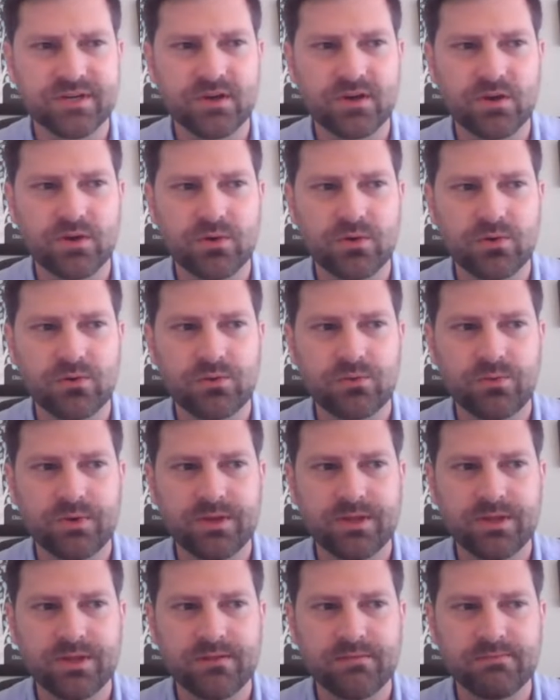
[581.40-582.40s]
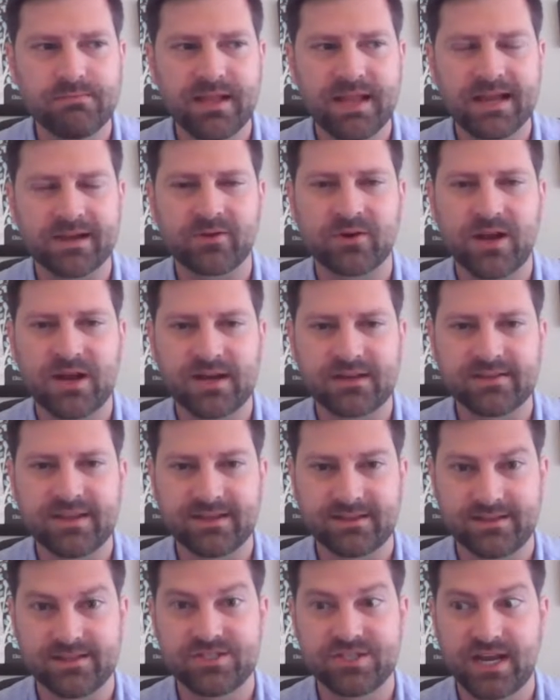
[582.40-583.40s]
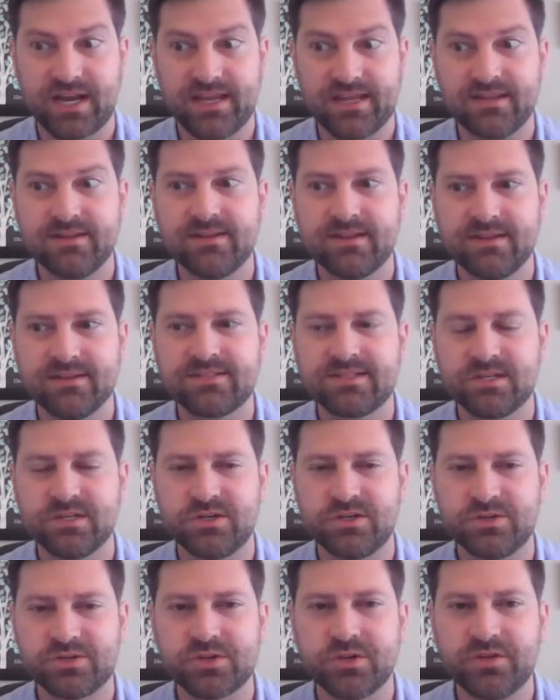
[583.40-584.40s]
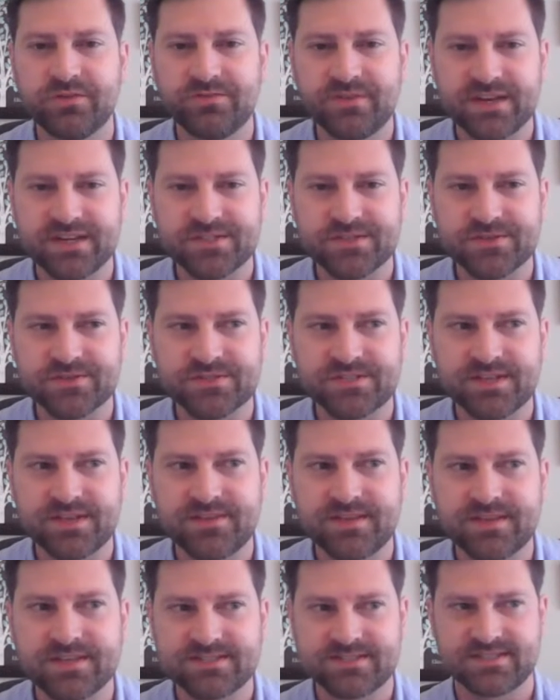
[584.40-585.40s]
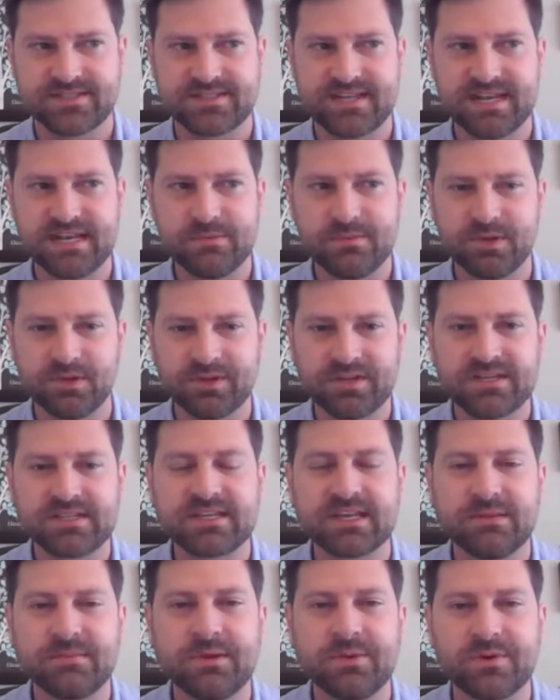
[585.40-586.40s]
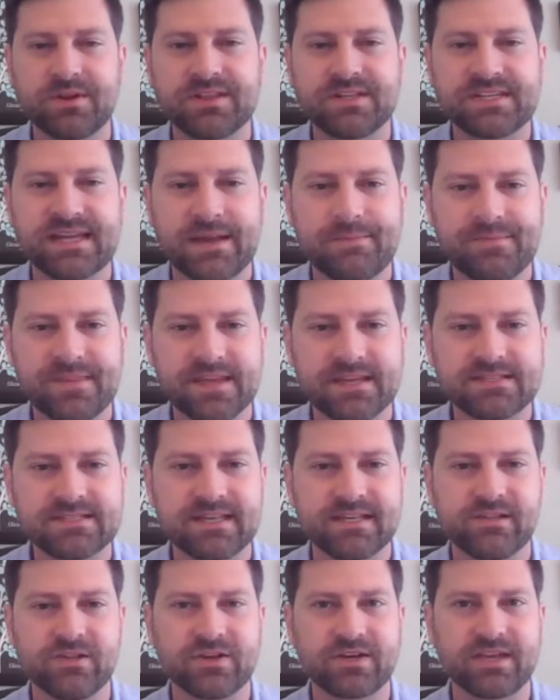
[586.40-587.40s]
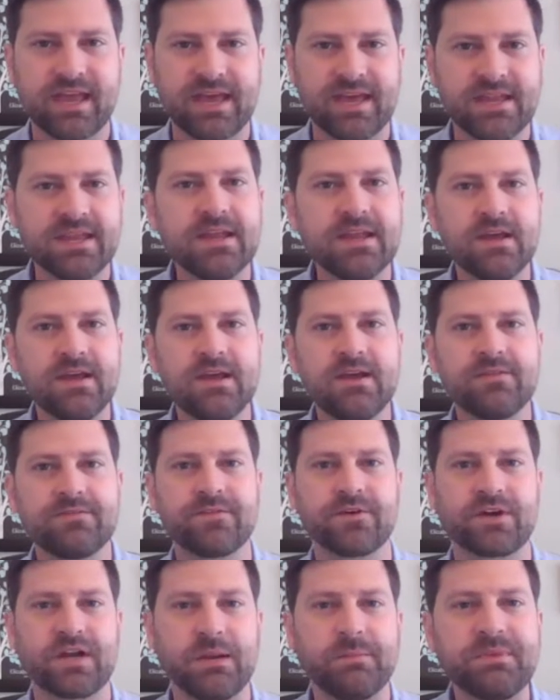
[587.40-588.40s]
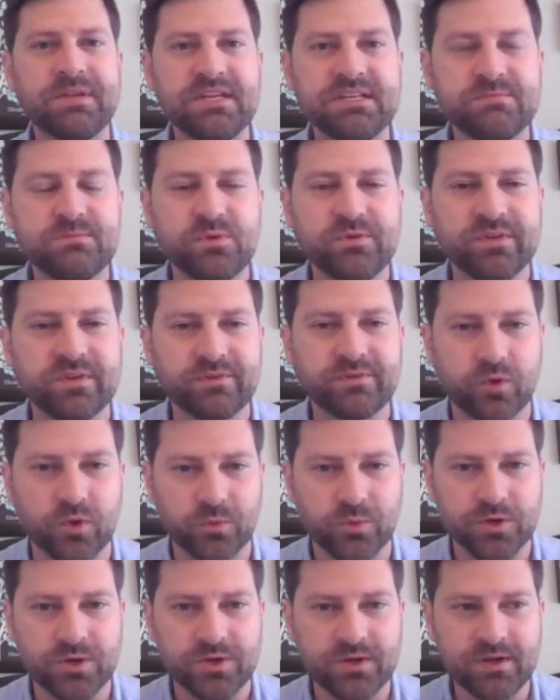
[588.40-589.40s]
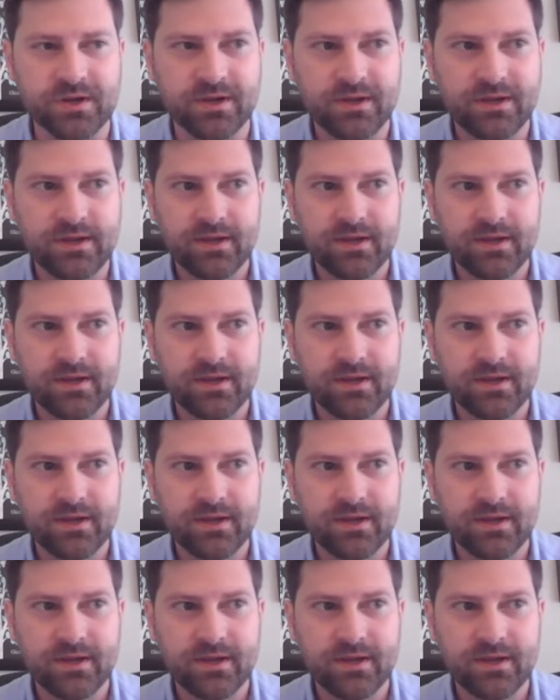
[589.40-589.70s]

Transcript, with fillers: ago, when BlackRock, like the giant institutional investor, said that sustainability is going to be one of the top things they look at for companies moving forward.